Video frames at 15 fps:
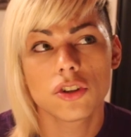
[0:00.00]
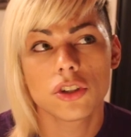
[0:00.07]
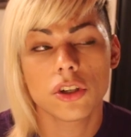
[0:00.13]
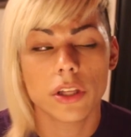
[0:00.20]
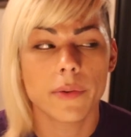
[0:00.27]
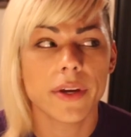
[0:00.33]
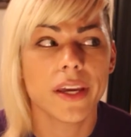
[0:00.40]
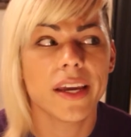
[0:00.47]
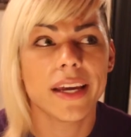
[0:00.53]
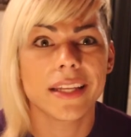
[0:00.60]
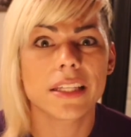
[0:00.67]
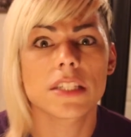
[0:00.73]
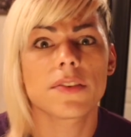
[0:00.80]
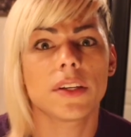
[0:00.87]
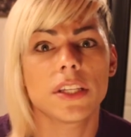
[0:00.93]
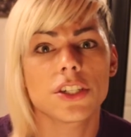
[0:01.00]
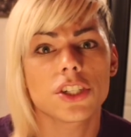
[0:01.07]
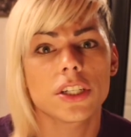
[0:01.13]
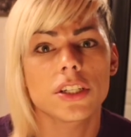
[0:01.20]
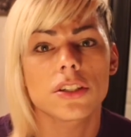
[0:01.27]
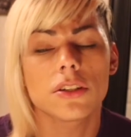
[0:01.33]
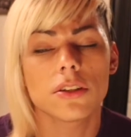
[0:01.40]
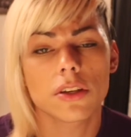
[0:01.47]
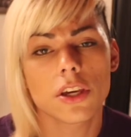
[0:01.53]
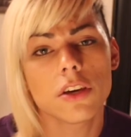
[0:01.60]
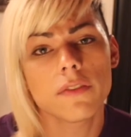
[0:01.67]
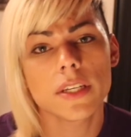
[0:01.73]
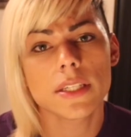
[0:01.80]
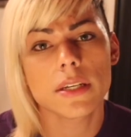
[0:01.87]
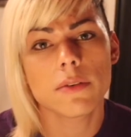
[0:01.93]
the only way you can get this foundation is through the
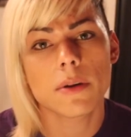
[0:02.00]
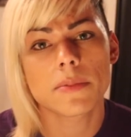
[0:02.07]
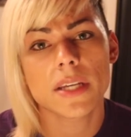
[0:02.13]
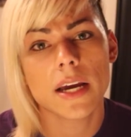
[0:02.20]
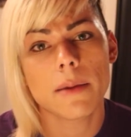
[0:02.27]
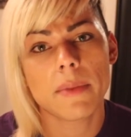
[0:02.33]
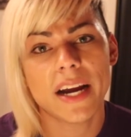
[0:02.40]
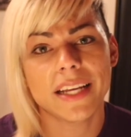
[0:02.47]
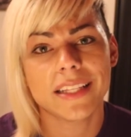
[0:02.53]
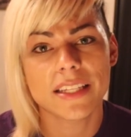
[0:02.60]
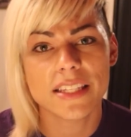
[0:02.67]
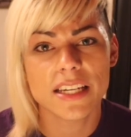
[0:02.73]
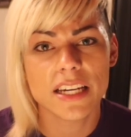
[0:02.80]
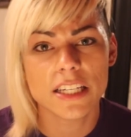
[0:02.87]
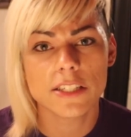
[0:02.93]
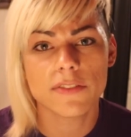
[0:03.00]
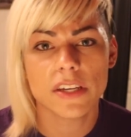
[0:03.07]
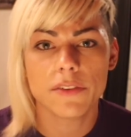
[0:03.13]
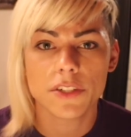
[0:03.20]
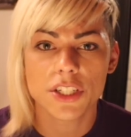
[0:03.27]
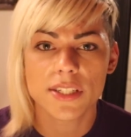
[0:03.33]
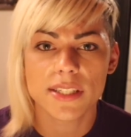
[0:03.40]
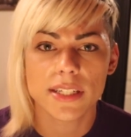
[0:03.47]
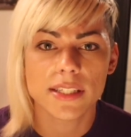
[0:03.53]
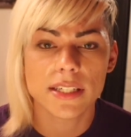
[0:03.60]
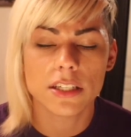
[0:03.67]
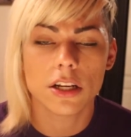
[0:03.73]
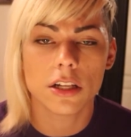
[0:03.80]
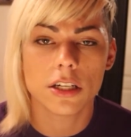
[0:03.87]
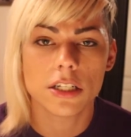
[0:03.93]
QVC website, buying the TSV, which is
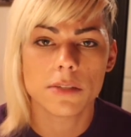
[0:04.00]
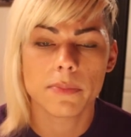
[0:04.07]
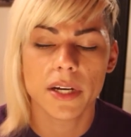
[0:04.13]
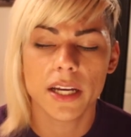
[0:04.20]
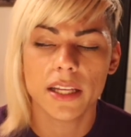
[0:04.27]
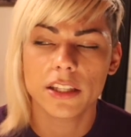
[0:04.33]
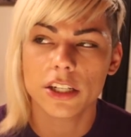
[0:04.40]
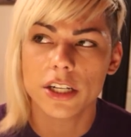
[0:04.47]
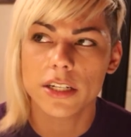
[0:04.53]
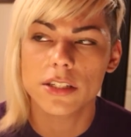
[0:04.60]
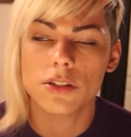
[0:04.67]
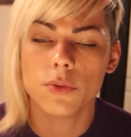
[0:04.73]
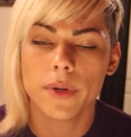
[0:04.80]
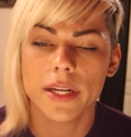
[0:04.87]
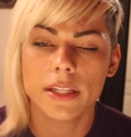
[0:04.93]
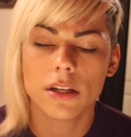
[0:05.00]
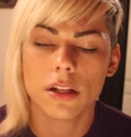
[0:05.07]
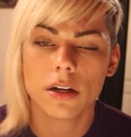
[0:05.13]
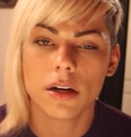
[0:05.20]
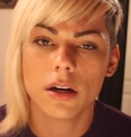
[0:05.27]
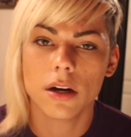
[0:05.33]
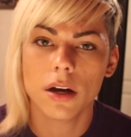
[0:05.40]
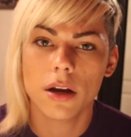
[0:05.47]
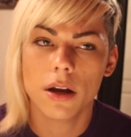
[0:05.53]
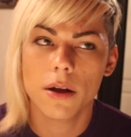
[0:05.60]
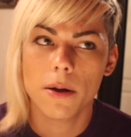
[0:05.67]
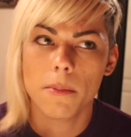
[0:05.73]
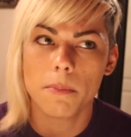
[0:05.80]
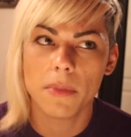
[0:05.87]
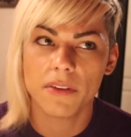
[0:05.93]
$60, but there is $20
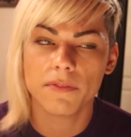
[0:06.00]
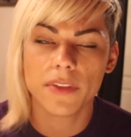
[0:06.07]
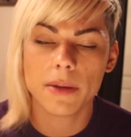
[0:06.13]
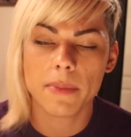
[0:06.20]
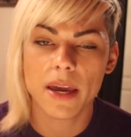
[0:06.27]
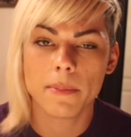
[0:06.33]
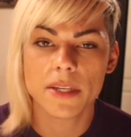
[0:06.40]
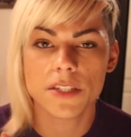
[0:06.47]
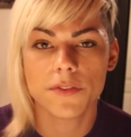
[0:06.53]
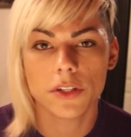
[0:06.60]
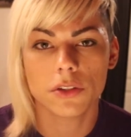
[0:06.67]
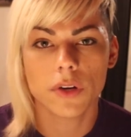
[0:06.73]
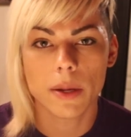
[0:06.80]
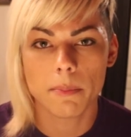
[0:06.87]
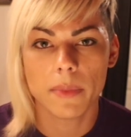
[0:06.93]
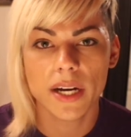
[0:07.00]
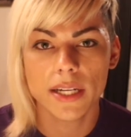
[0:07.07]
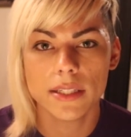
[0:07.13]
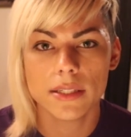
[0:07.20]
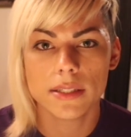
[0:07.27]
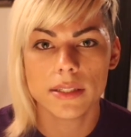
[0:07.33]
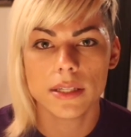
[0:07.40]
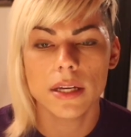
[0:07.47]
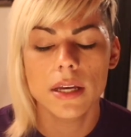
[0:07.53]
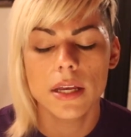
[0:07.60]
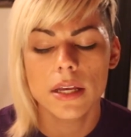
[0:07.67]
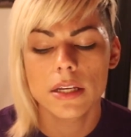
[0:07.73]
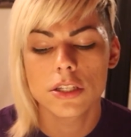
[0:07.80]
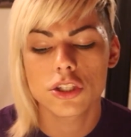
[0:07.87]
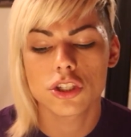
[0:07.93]
monthly payments for 3 months.
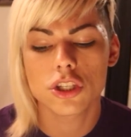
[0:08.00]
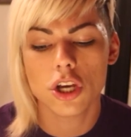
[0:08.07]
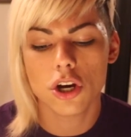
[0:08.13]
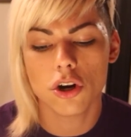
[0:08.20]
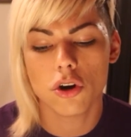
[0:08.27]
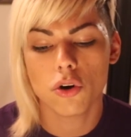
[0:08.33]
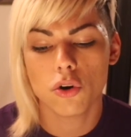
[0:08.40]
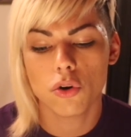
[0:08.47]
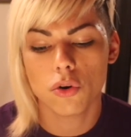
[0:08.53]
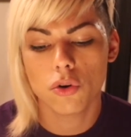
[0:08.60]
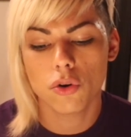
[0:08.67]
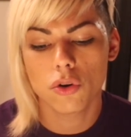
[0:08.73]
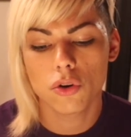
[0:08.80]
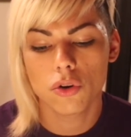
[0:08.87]
So,